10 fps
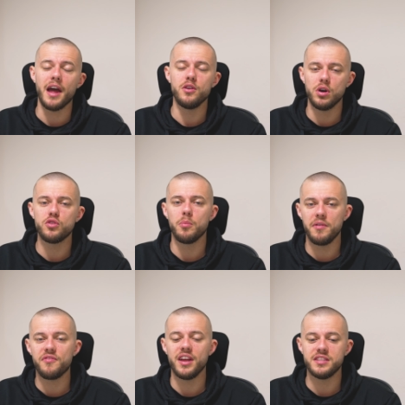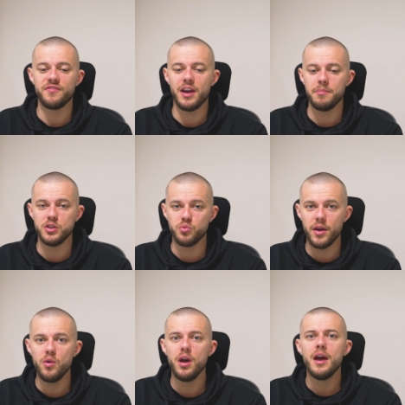I know I talk about friends and family as
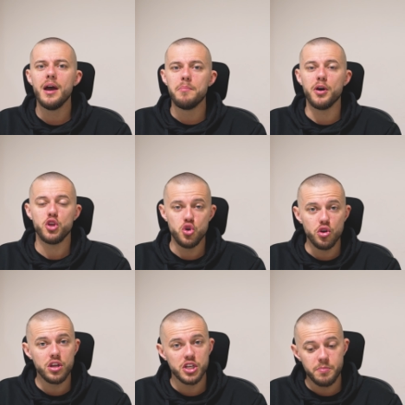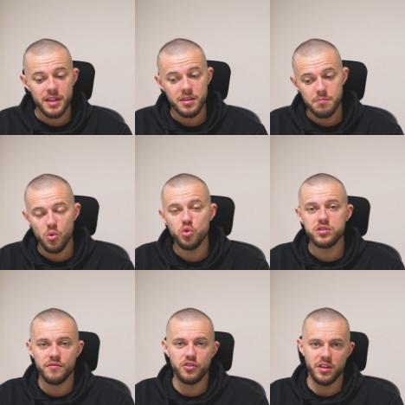well, but you're going to spend
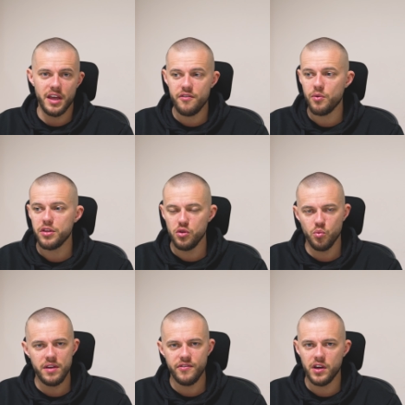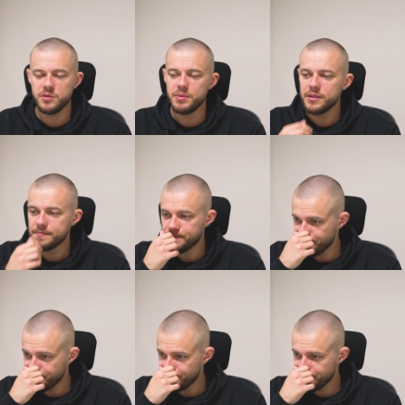most of your life with your wife or husband.